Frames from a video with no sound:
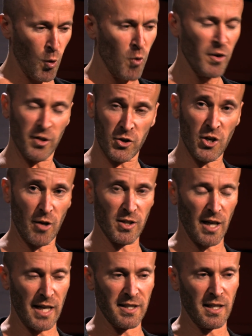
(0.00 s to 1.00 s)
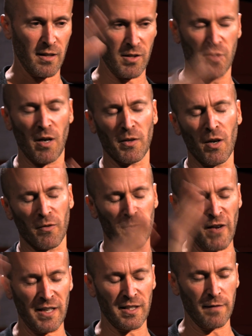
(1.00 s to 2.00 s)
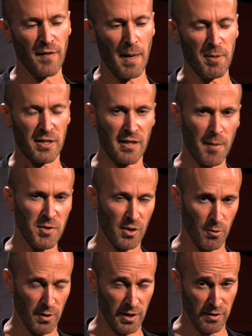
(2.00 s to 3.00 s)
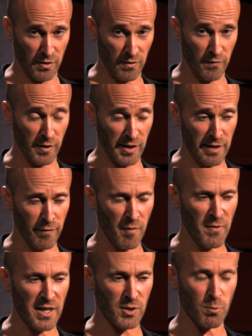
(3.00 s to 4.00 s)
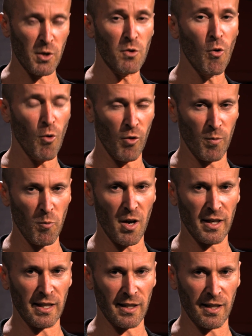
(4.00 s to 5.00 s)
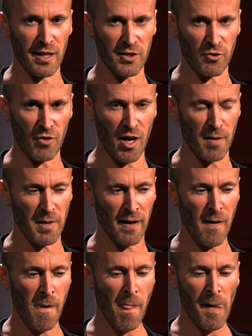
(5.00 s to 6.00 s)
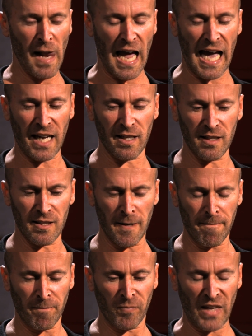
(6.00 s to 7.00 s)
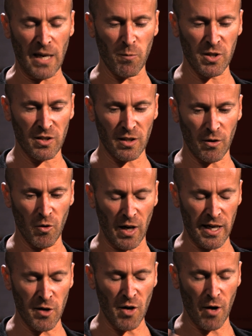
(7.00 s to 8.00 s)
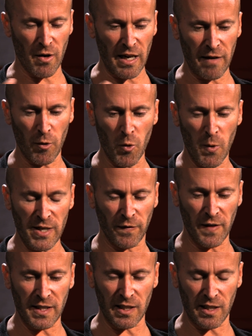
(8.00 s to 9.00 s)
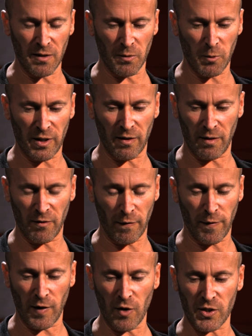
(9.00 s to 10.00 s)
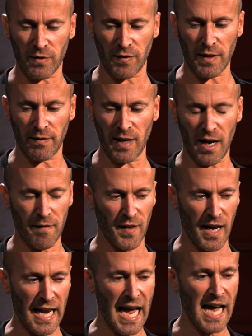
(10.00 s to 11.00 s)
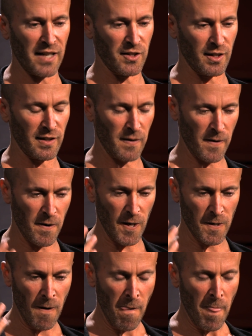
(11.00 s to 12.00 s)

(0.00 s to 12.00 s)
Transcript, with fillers: all of the shows that I did, you know, not Vanity Fair, but subsequently from this were northern working class drama. And it was, you know, it always fitted in with the philosophy of life that I had that, you know,